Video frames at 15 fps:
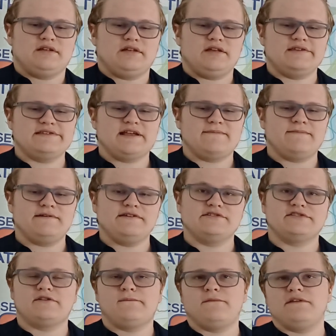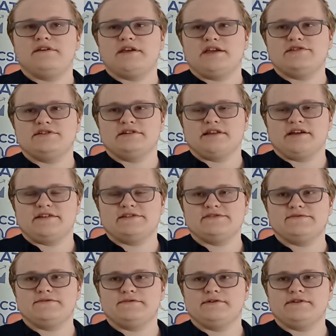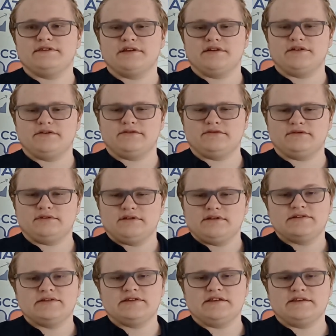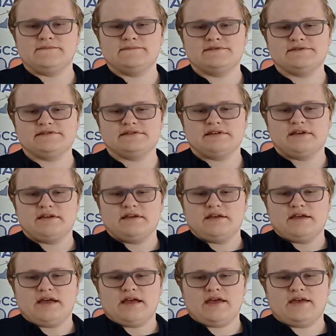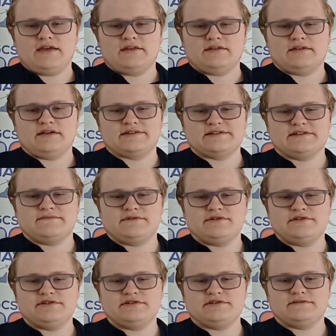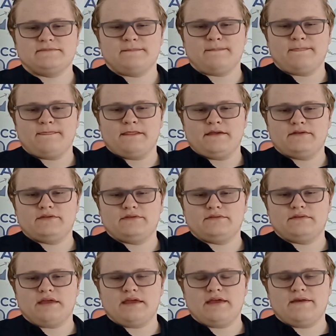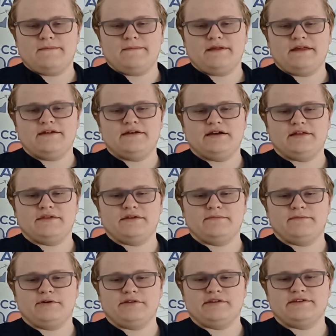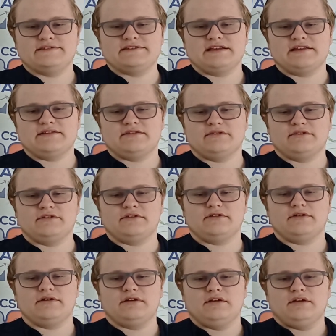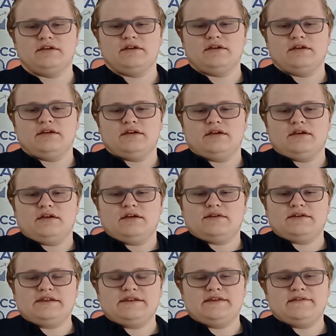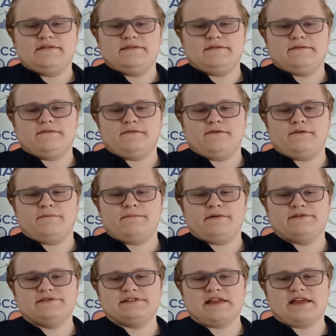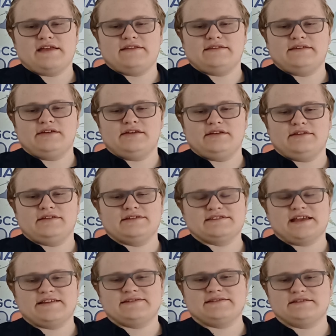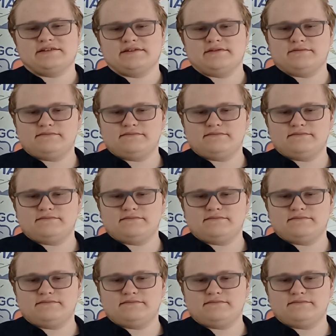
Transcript: establish communication lines for internal teams and customers and any other parties that are needed for post and during disaster